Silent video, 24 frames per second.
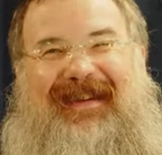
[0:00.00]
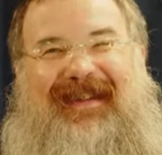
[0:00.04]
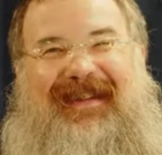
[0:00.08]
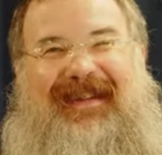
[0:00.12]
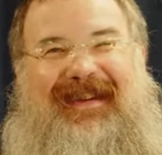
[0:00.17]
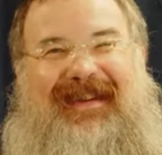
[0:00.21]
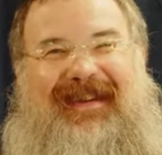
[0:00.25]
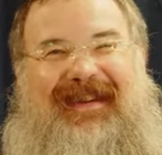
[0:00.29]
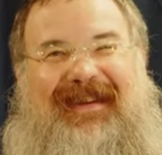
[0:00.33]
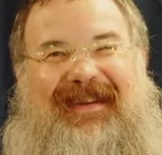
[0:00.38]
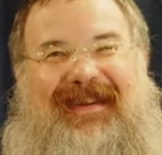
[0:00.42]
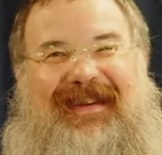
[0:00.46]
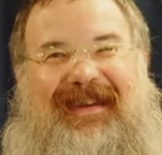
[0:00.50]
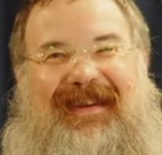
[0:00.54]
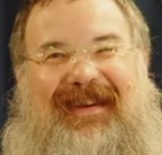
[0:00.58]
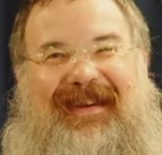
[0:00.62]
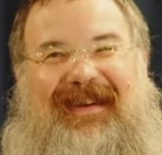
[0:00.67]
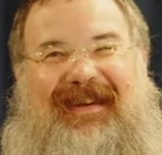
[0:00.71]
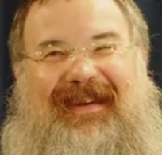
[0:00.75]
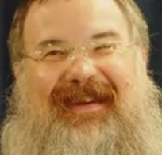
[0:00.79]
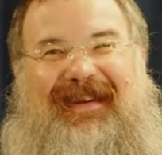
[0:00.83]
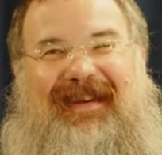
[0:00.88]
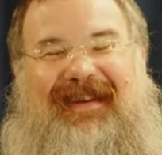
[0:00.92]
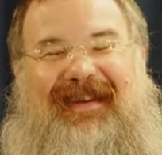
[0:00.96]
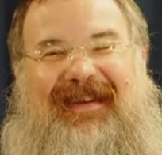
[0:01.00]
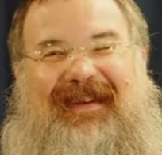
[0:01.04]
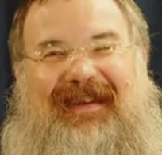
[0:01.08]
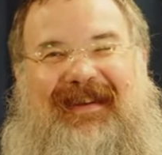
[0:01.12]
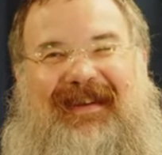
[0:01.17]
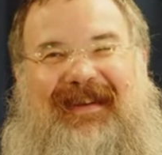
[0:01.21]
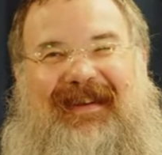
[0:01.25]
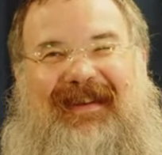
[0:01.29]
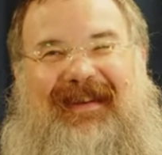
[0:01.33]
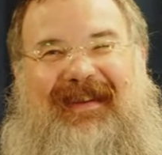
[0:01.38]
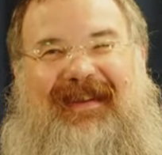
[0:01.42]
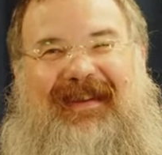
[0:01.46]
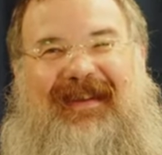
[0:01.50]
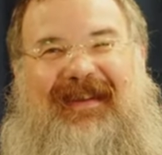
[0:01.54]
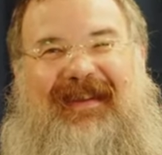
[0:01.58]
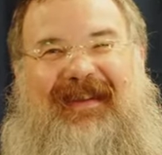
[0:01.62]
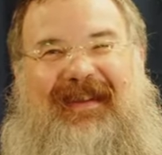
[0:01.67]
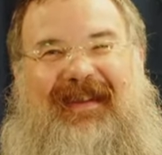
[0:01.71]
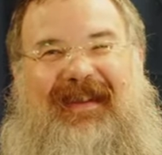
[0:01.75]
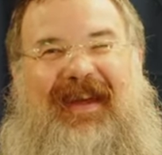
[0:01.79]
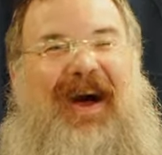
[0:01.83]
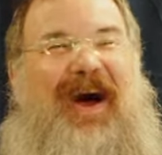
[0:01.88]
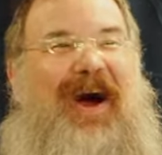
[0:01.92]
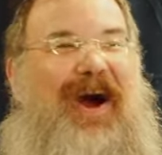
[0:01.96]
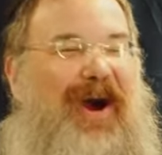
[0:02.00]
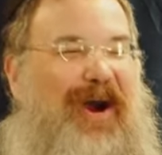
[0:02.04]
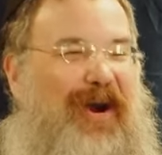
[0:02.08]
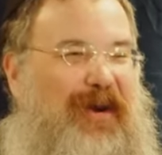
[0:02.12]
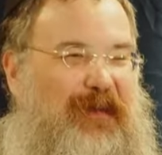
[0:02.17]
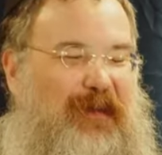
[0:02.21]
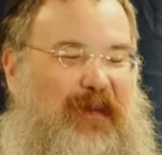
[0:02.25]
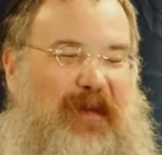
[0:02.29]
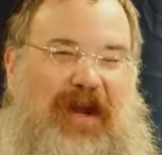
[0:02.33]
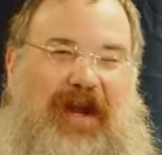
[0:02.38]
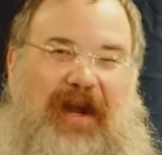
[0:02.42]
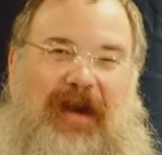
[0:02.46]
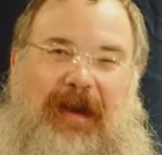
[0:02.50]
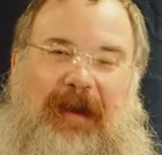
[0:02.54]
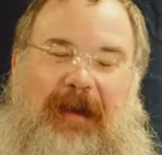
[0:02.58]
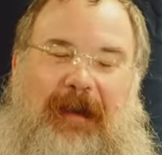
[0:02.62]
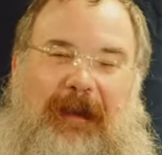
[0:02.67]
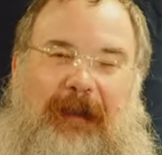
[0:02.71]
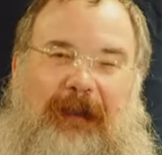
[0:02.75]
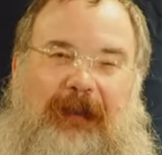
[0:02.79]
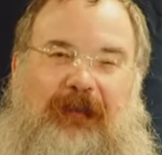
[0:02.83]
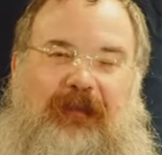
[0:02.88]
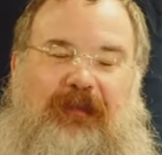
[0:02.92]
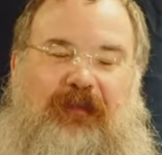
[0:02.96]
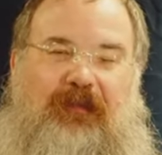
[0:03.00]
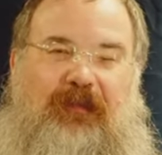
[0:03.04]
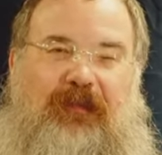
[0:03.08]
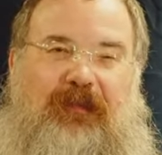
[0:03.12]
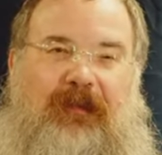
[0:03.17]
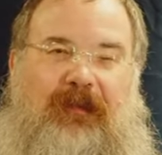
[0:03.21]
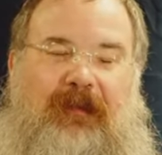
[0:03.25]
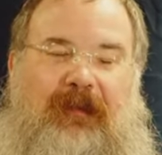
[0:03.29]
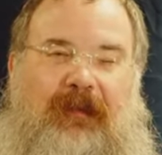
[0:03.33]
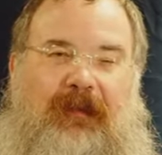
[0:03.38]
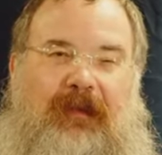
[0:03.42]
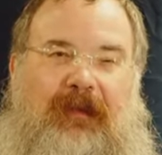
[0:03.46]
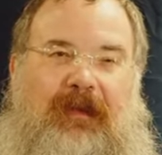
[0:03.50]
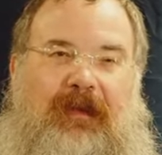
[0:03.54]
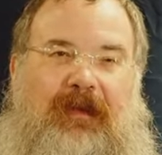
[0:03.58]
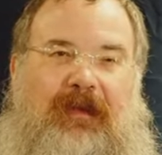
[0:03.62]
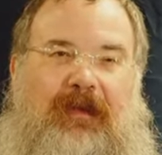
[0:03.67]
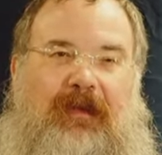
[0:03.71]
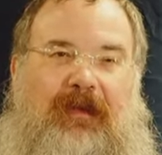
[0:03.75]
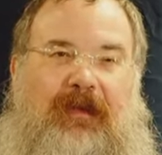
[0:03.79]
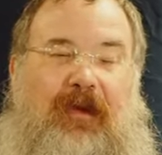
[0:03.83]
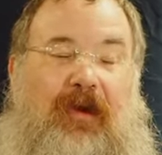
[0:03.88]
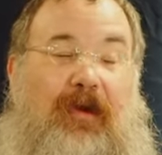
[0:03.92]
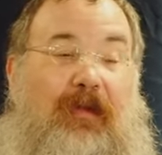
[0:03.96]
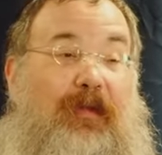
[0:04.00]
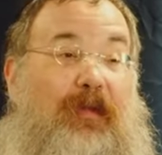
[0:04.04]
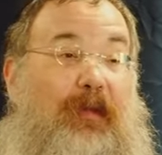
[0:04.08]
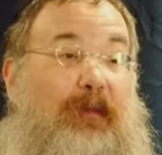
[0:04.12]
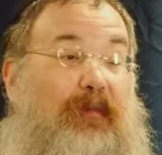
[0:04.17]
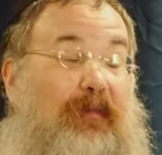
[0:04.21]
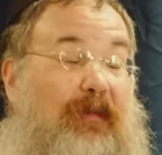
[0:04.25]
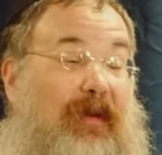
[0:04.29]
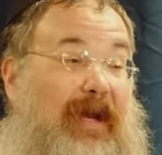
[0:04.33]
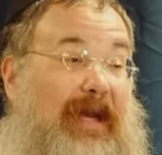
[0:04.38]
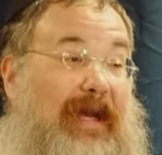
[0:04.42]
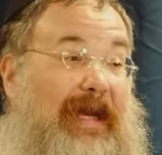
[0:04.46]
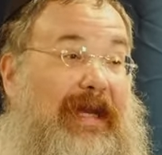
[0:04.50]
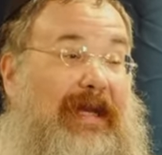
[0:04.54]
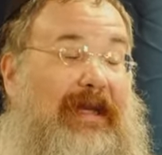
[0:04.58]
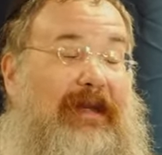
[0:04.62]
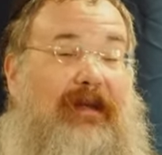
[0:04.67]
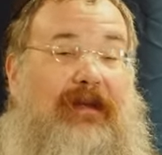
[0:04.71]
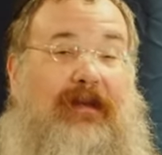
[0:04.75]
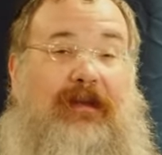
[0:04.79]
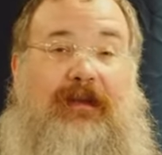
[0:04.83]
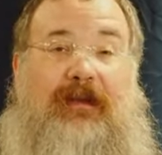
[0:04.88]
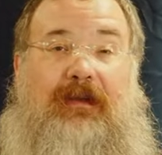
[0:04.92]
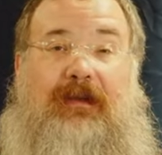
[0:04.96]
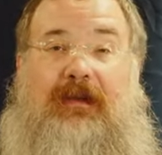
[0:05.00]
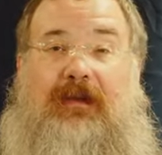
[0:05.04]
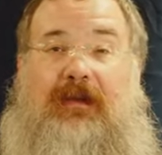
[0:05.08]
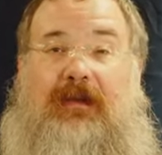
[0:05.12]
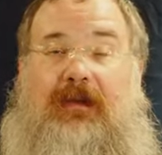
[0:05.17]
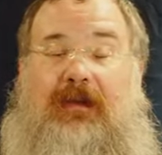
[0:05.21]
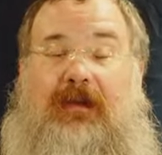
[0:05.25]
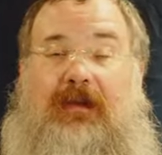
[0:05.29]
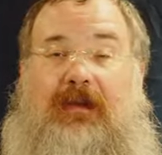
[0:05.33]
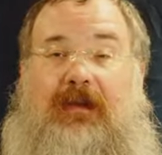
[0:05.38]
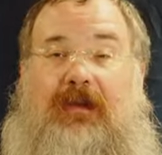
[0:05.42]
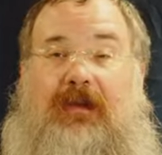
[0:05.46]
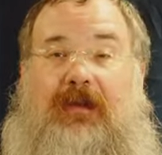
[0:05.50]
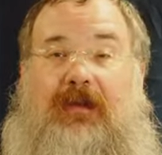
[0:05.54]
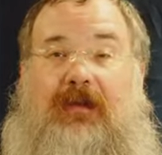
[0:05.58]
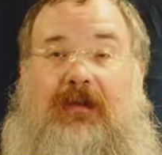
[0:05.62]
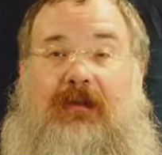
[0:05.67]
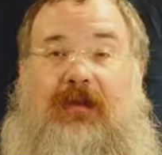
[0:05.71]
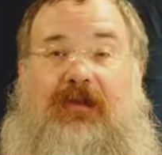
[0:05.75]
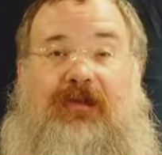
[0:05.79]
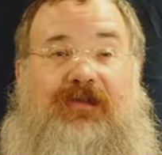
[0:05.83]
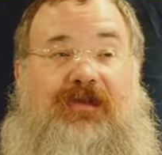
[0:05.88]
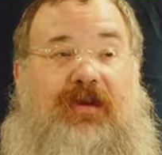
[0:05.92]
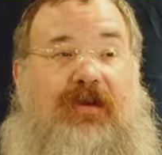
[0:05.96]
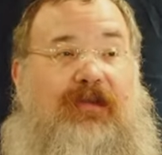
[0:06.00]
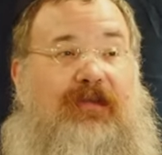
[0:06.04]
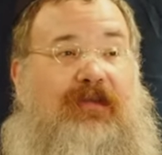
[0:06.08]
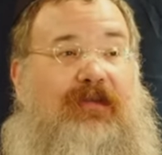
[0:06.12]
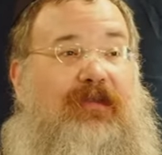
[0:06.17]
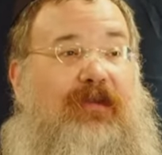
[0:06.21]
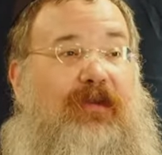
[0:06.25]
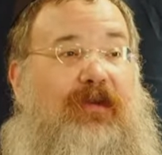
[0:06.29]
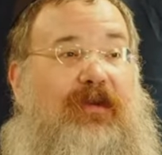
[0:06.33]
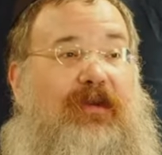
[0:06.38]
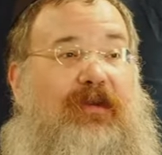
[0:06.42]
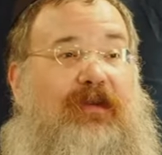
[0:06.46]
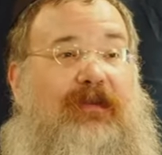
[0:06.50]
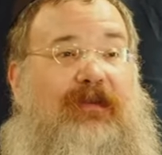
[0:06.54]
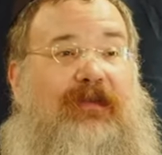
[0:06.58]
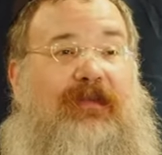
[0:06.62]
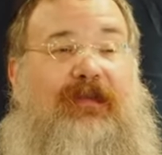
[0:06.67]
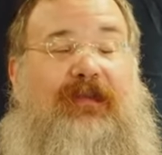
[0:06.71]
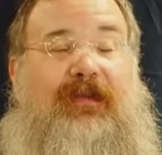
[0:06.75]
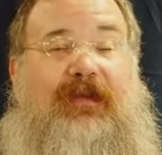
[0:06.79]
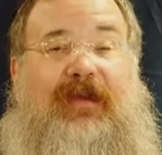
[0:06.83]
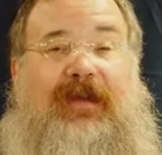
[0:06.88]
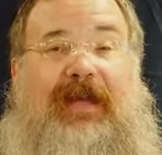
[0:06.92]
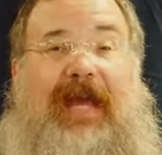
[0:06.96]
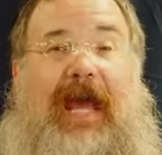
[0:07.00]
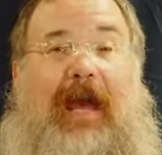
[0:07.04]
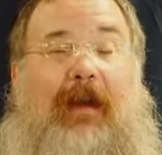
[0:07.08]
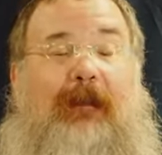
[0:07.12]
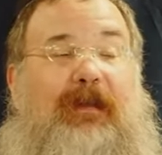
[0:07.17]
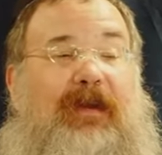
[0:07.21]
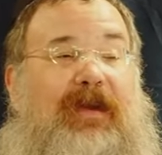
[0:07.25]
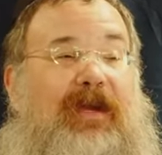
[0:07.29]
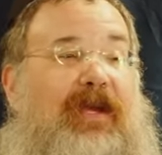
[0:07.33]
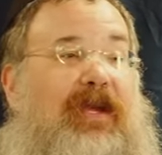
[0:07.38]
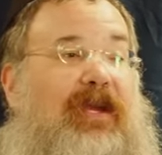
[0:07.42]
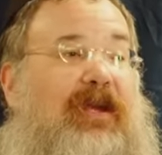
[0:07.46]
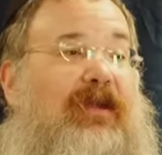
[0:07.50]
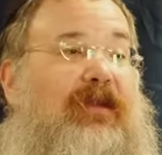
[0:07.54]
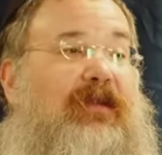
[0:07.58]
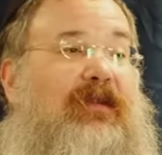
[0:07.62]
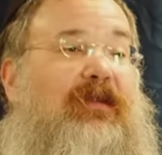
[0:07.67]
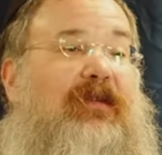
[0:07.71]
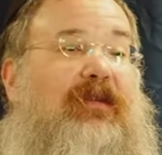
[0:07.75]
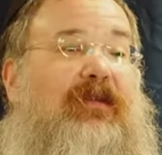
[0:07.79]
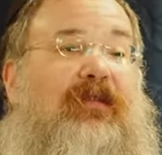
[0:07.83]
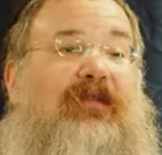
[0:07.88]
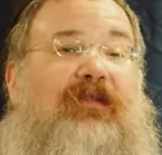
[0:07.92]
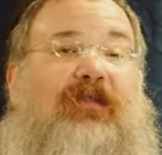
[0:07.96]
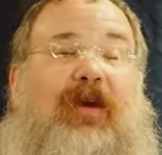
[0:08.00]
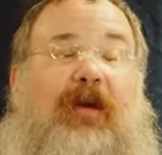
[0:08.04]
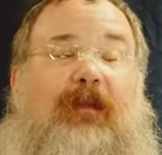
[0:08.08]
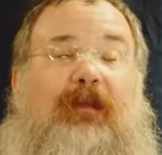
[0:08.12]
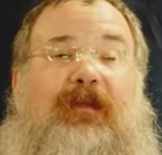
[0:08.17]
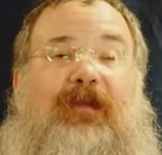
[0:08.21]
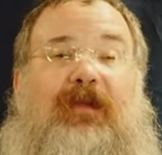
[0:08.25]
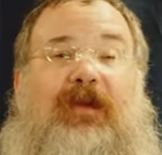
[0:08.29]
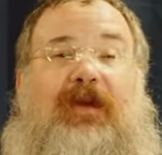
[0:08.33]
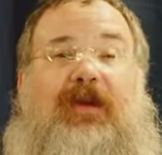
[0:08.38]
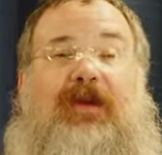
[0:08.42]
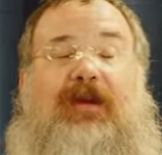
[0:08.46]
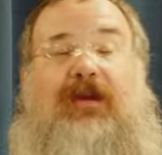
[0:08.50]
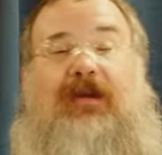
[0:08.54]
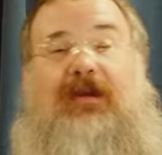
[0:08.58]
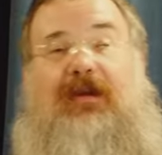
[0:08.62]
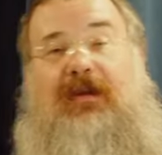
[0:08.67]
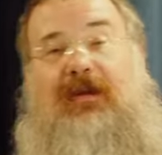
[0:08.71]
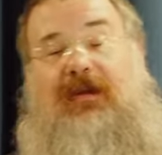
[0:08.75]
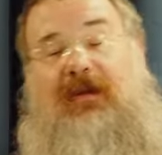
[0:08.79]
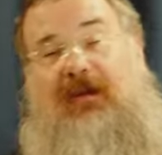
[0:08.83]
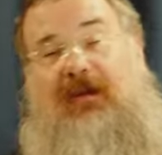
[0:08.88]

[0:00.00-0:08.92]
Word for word: the, uh, the hardware called the brain was just sort of tapping into something